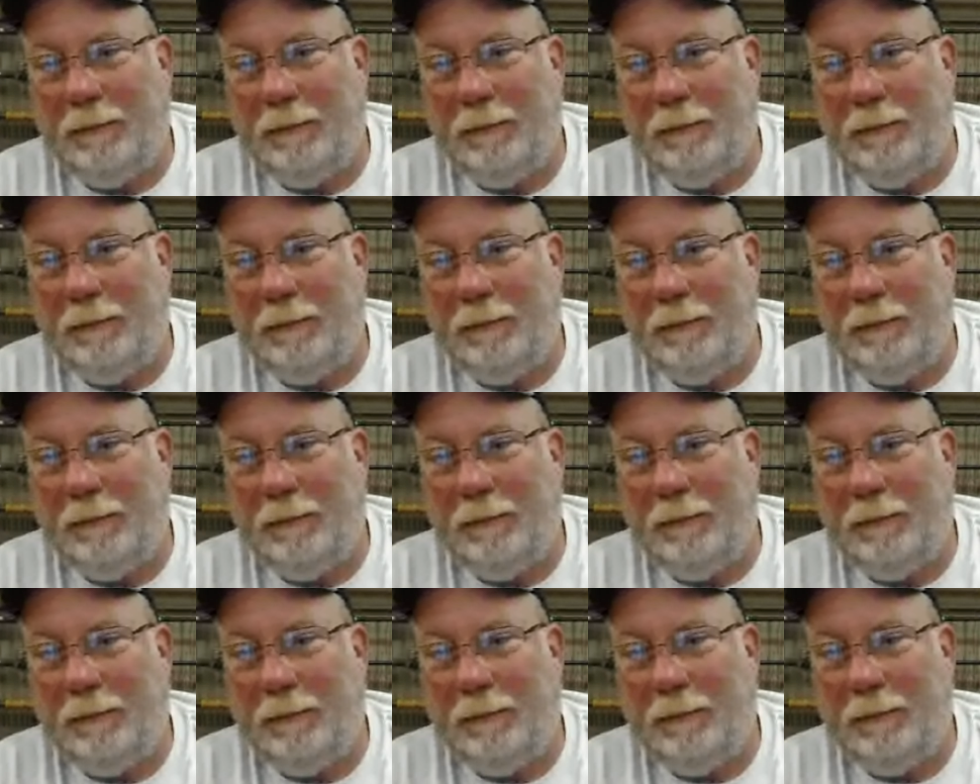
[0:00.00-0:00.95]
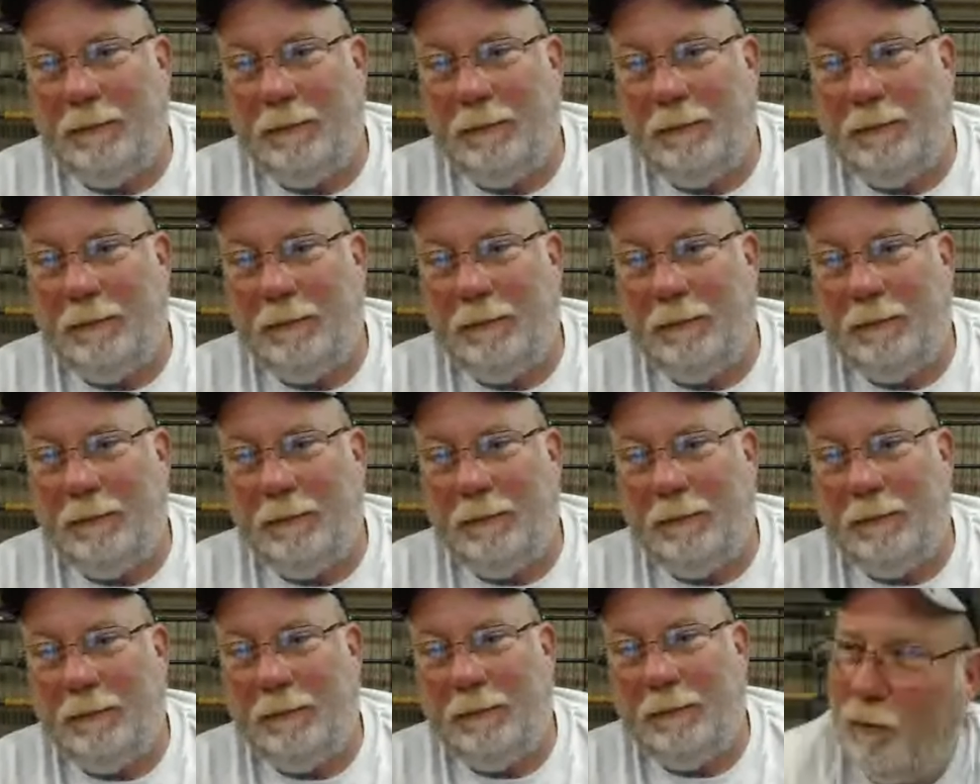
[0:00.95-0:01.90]
absolutely could. He
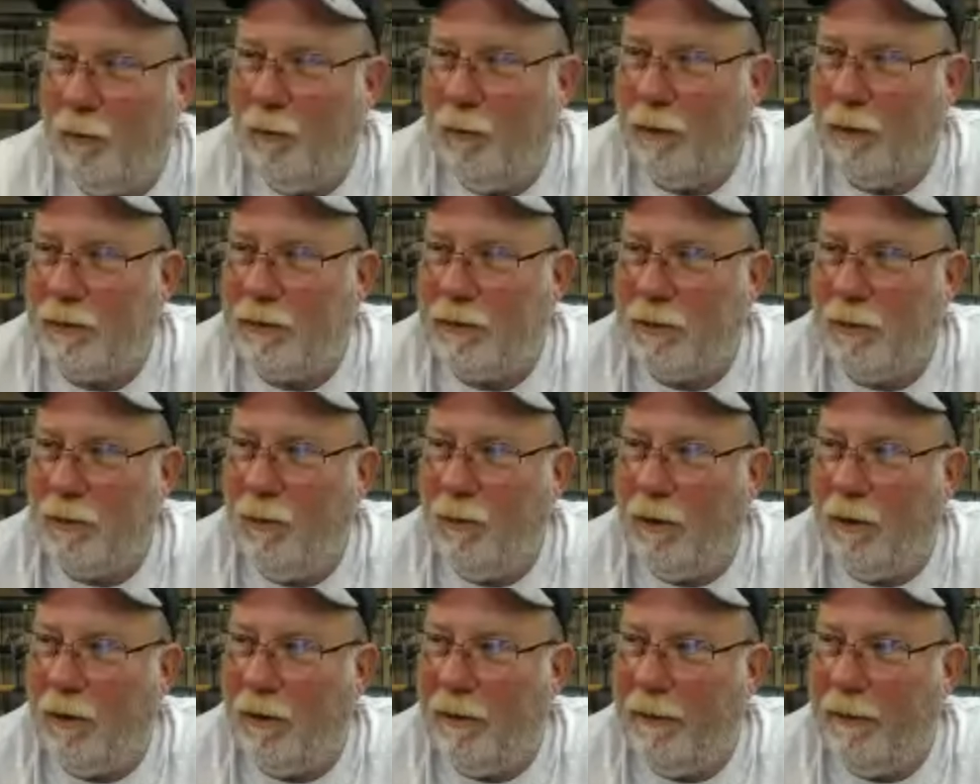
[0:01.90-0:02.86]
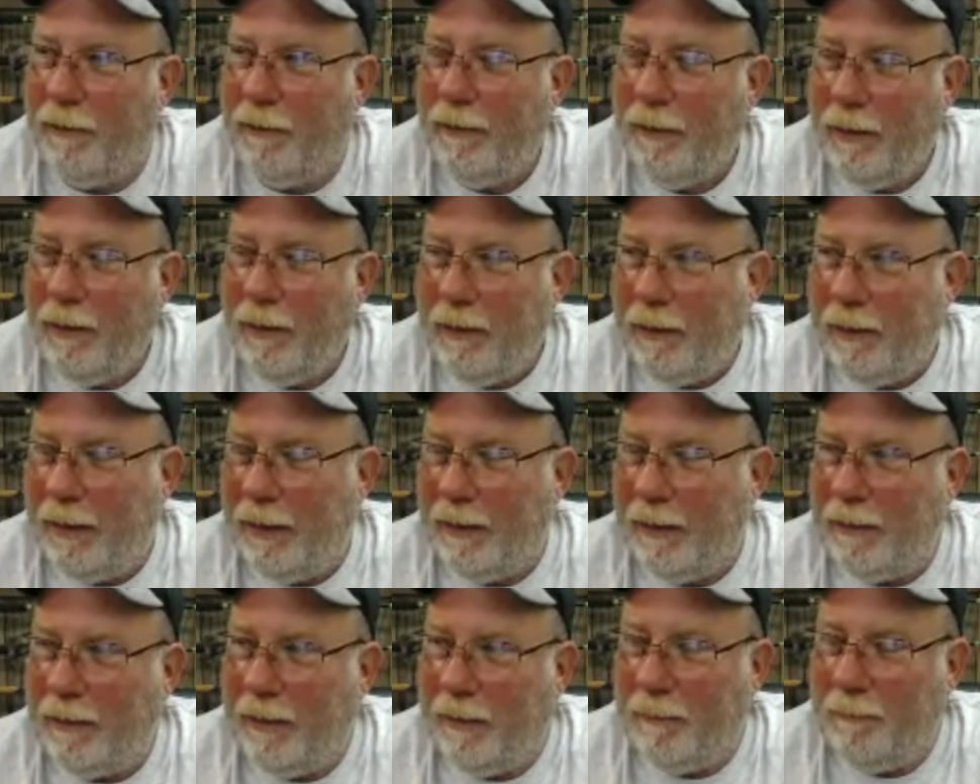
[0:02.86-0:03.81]
worked so hard
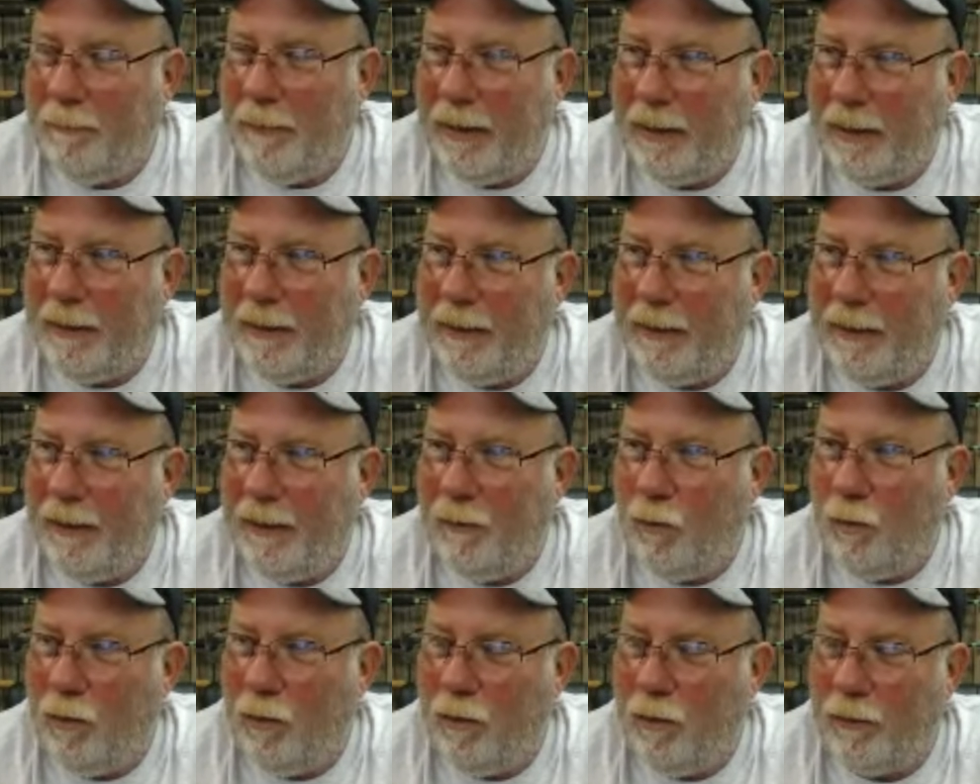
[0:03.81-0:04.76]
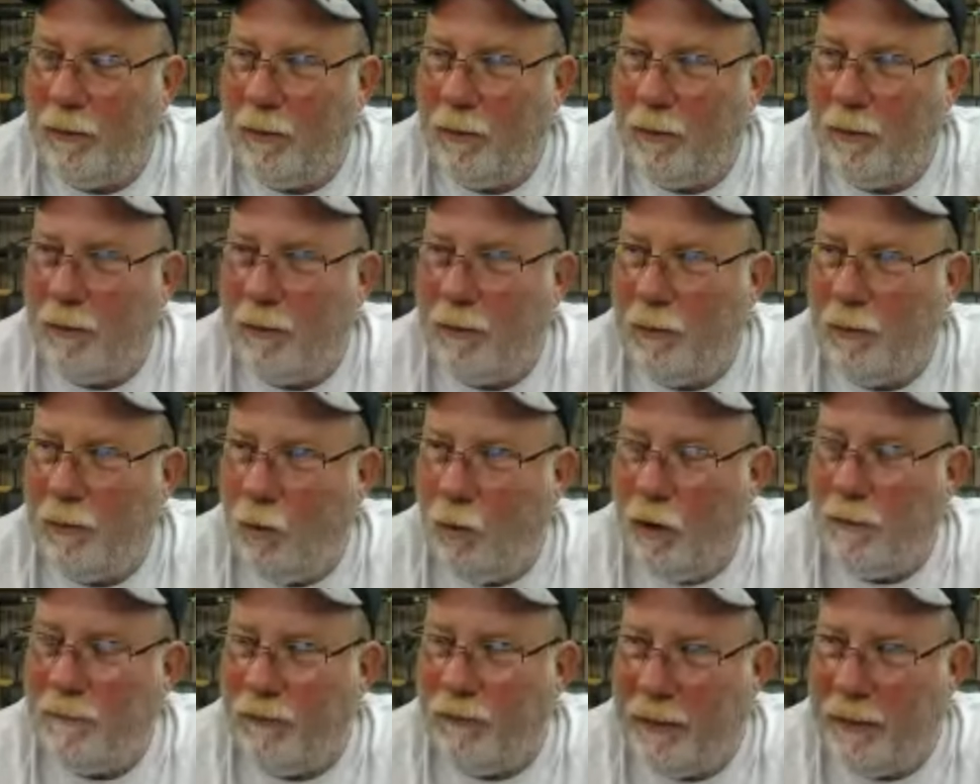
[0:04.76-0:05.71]
at making that work
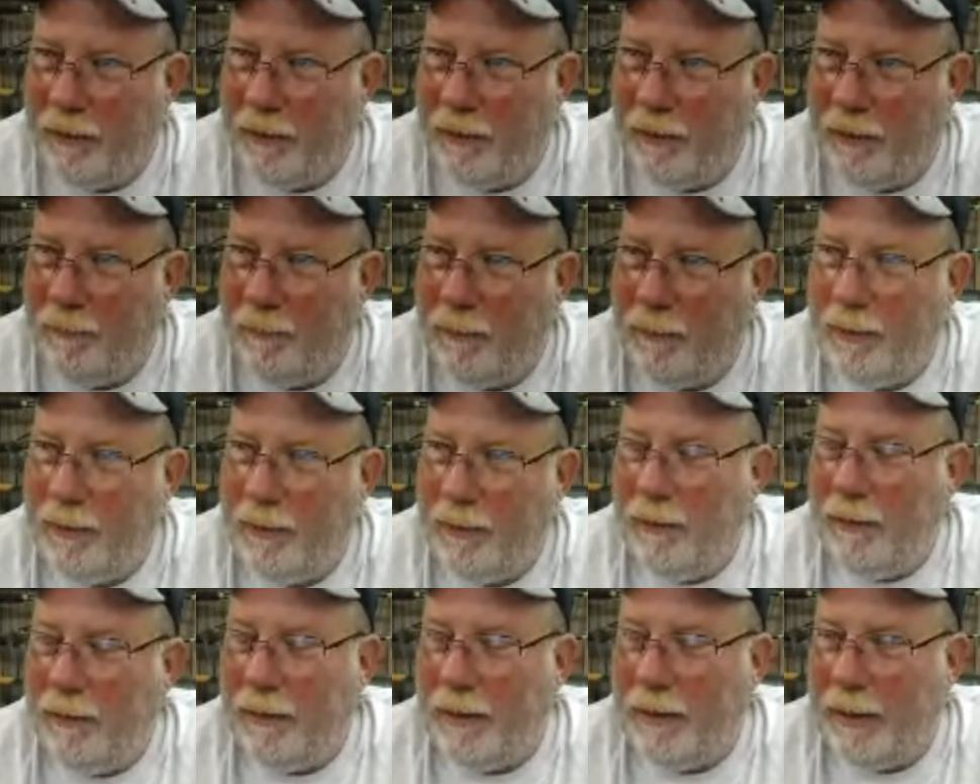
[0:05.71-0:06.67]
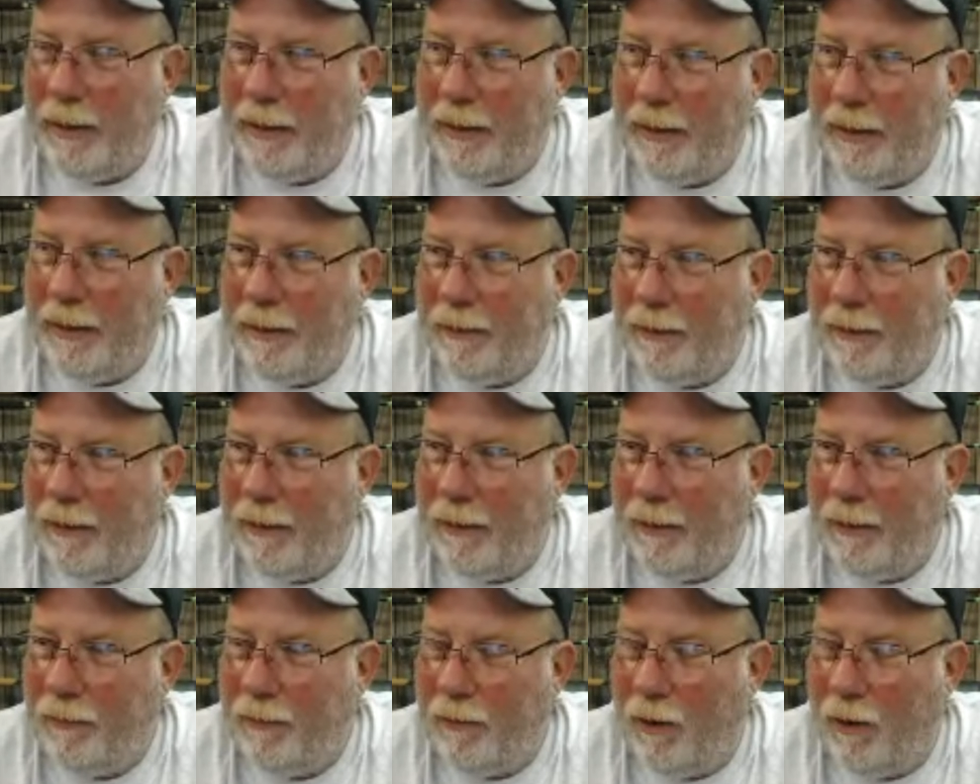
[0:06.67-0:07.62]
for him, and
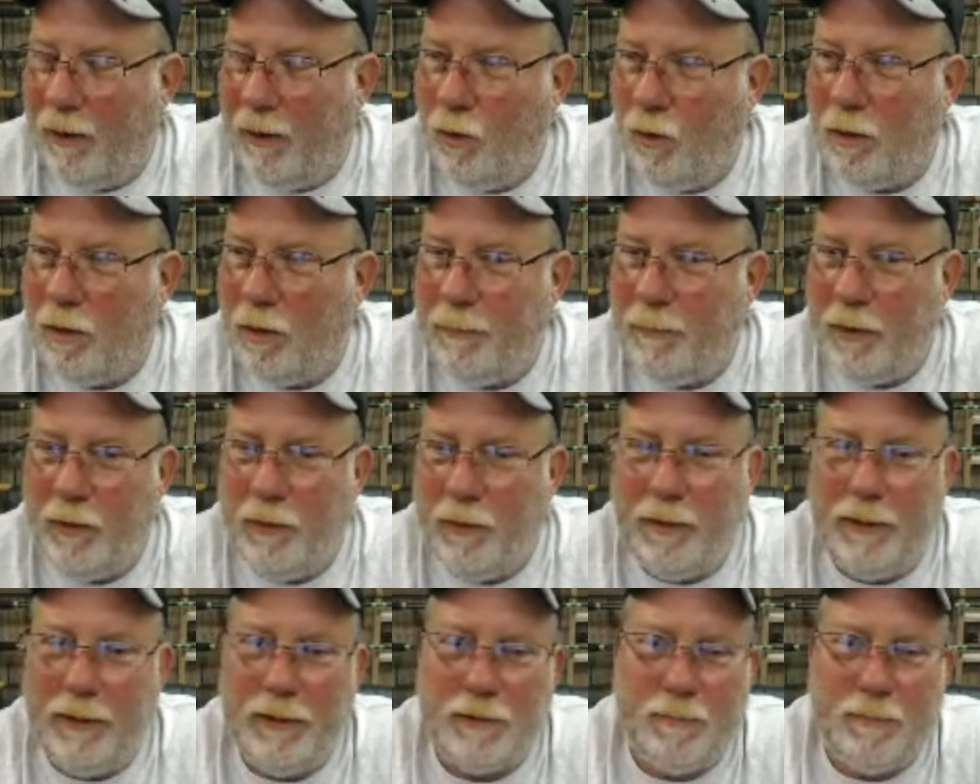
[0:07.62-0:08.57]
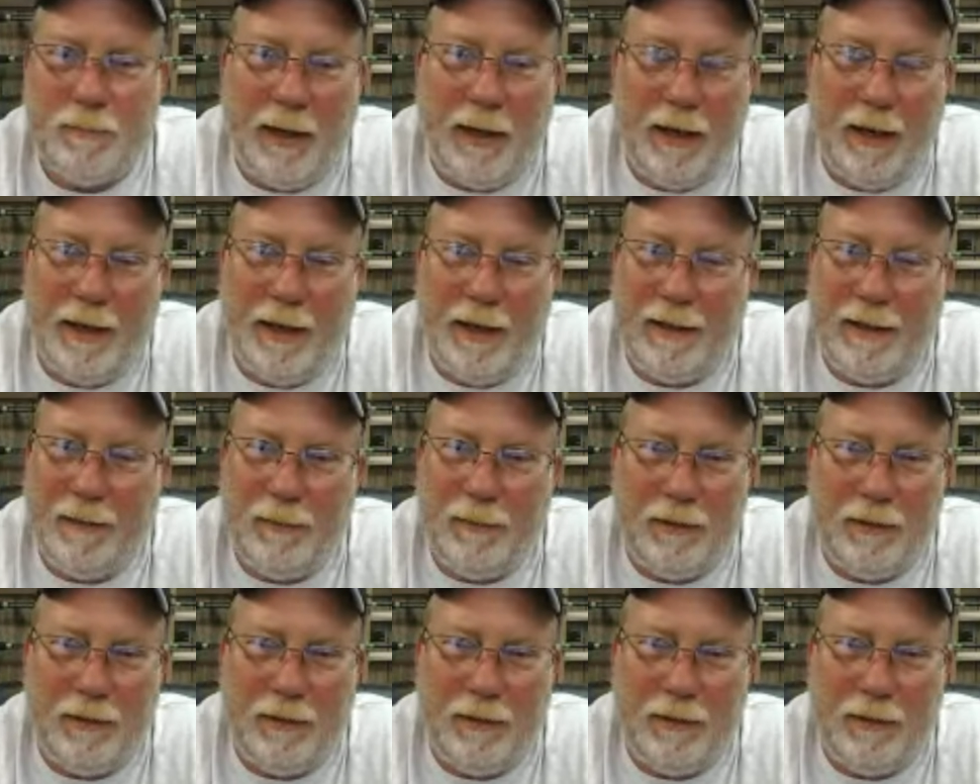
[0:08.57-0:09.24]
the whole community is behind him.